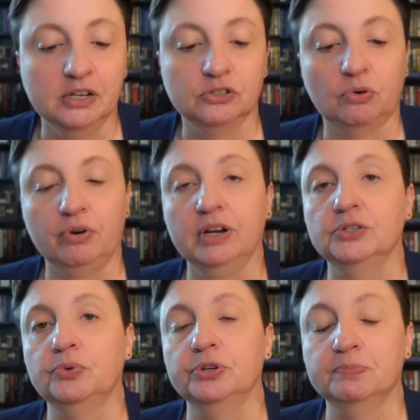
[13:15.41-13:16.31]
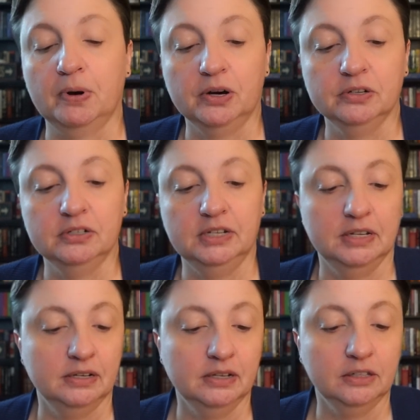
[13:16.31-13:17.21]
historian George
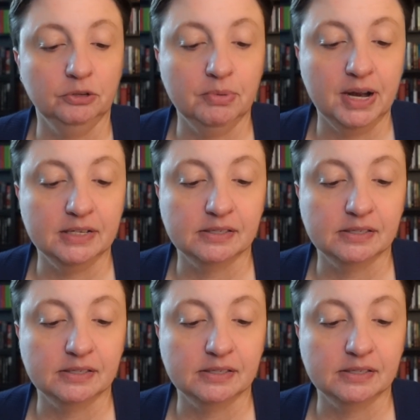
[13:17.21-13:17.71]
Marsden illuminates